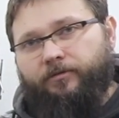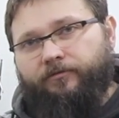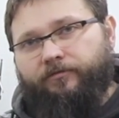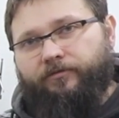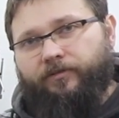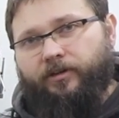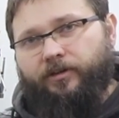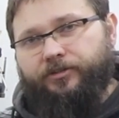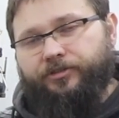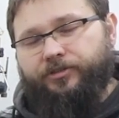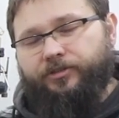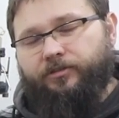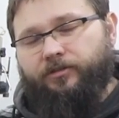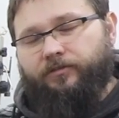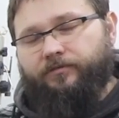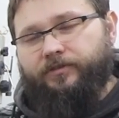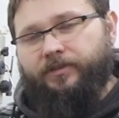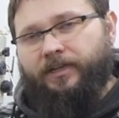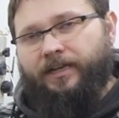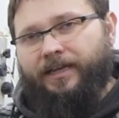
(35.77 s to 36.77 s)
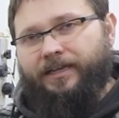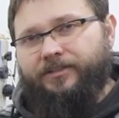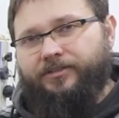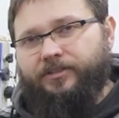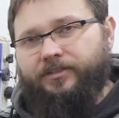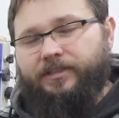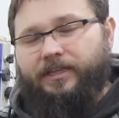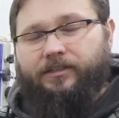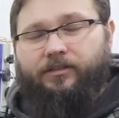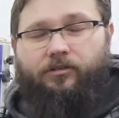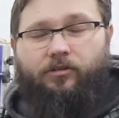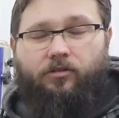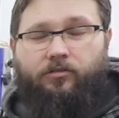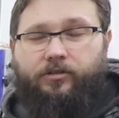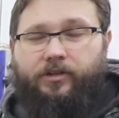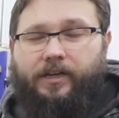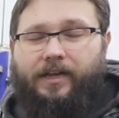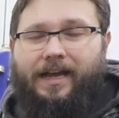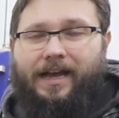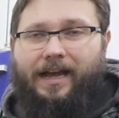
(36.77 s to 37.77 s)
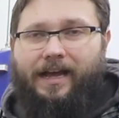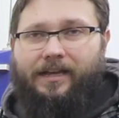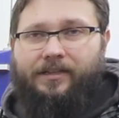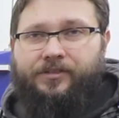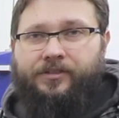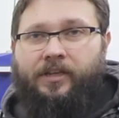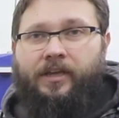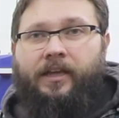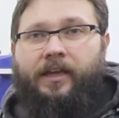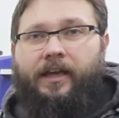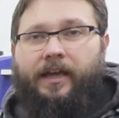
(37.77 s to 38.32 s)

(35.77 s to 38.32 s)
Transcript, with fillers: version of the laser that Longer has